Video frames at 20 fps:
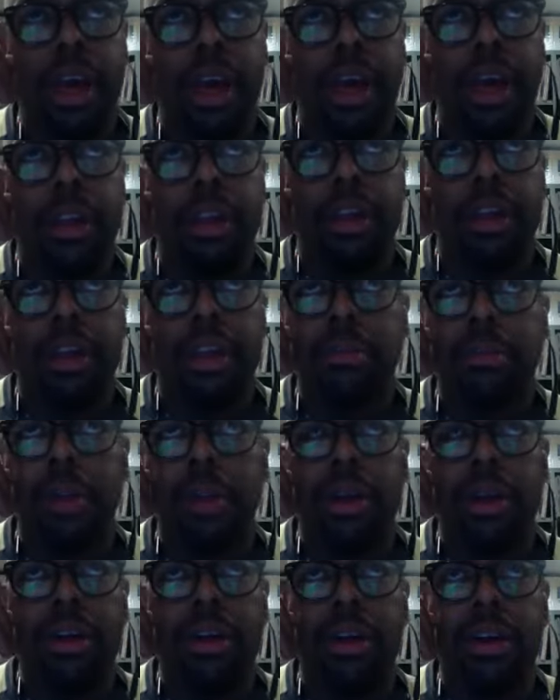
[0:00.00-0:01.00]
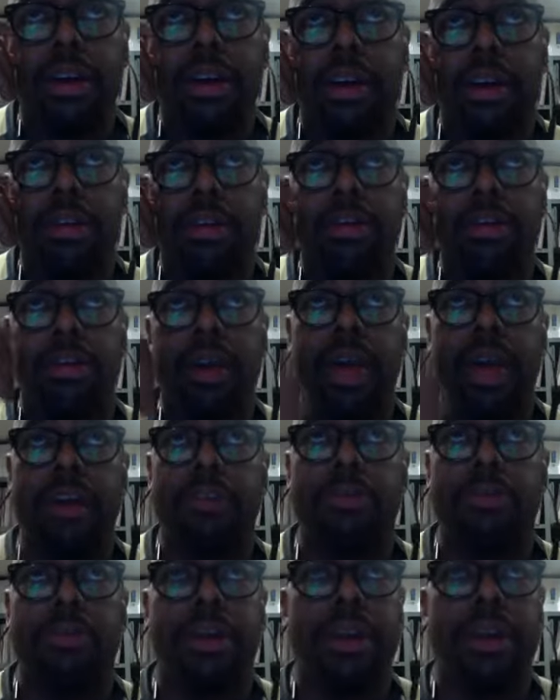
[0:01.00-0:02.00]
I think American culture
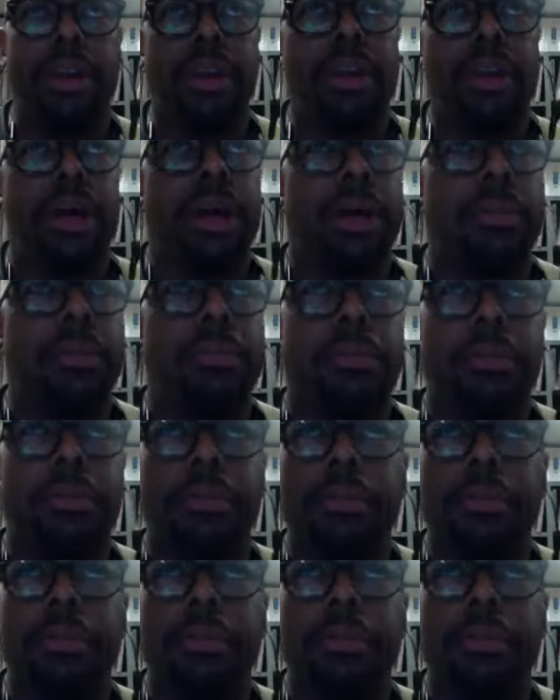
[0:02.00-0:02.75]
has been, um,